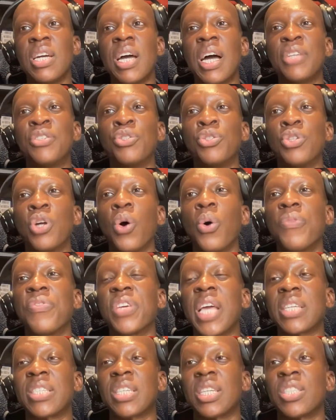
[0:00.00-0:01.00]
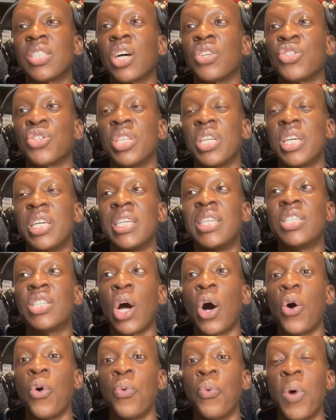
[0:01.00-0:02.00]
And you know if he gets a touch on it, he's
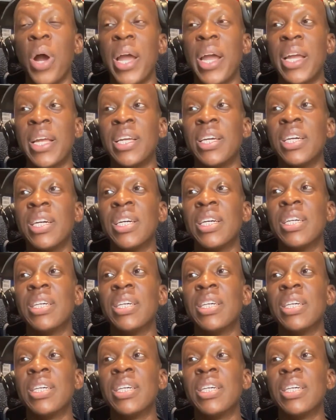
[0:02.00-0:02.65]
away.